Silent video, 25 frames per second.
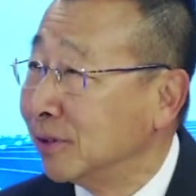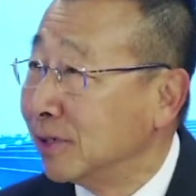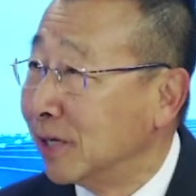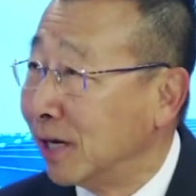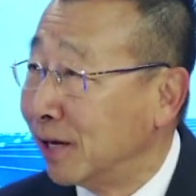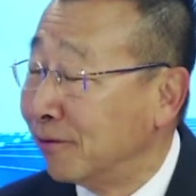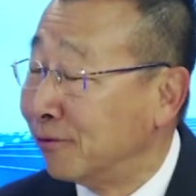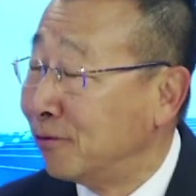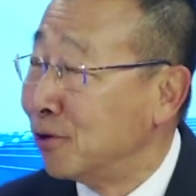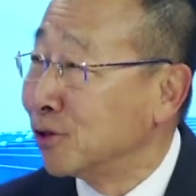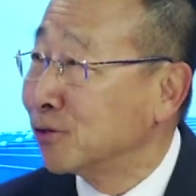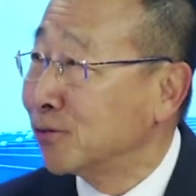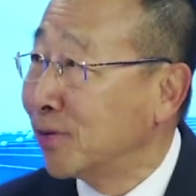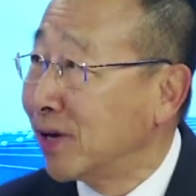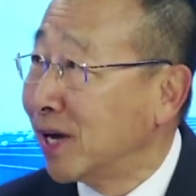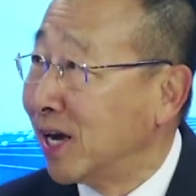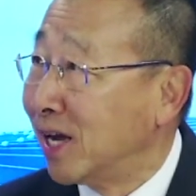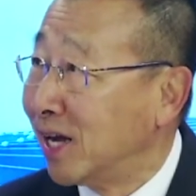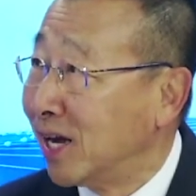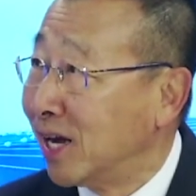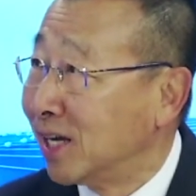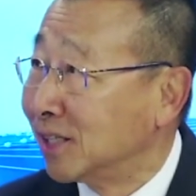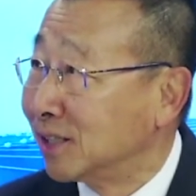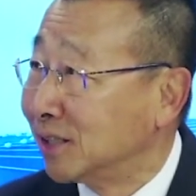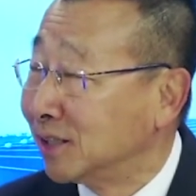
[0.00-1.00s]
first thing I
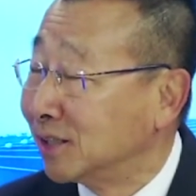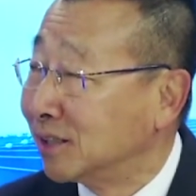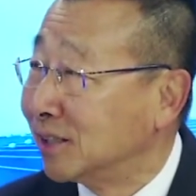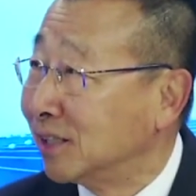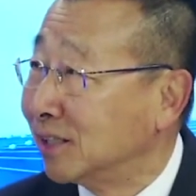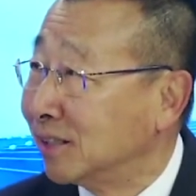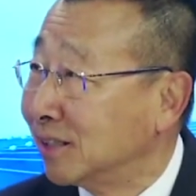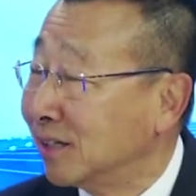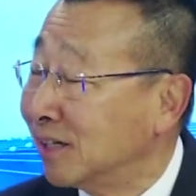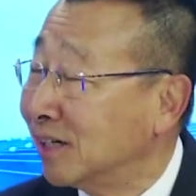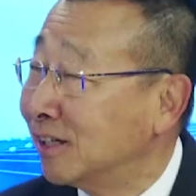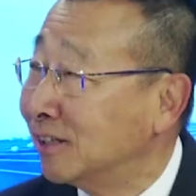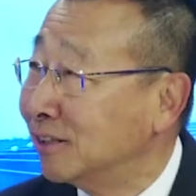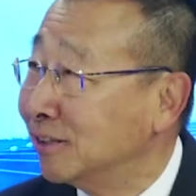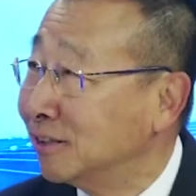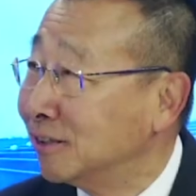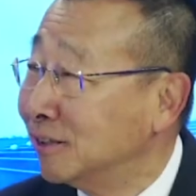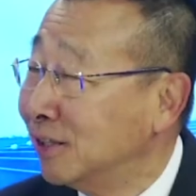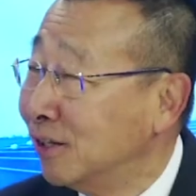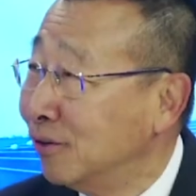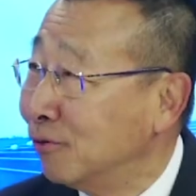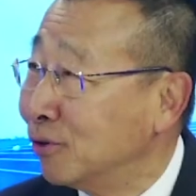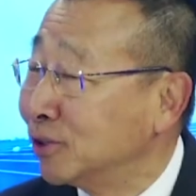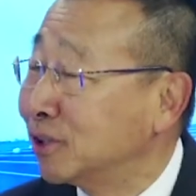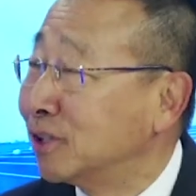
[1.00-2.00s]
ask is that
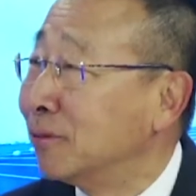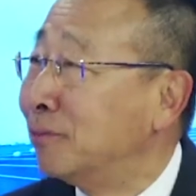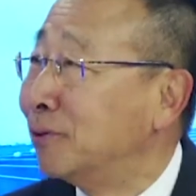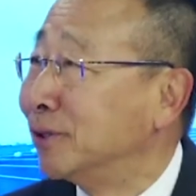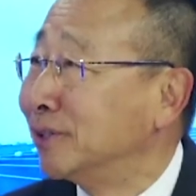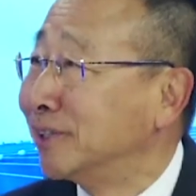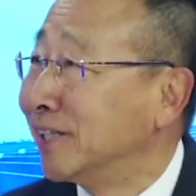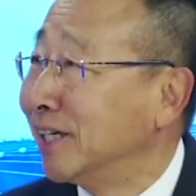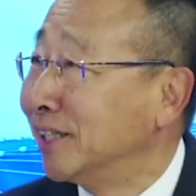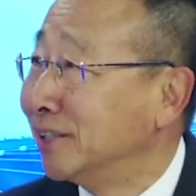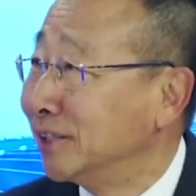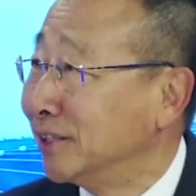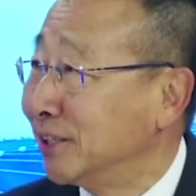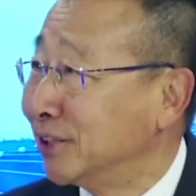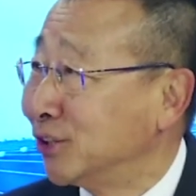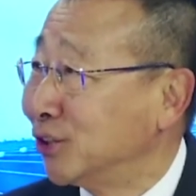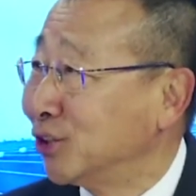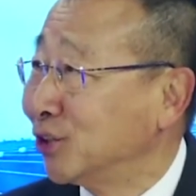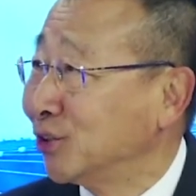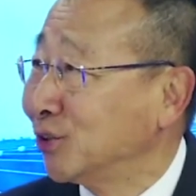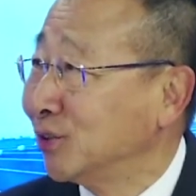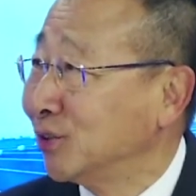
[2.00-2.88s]
what's the percentage?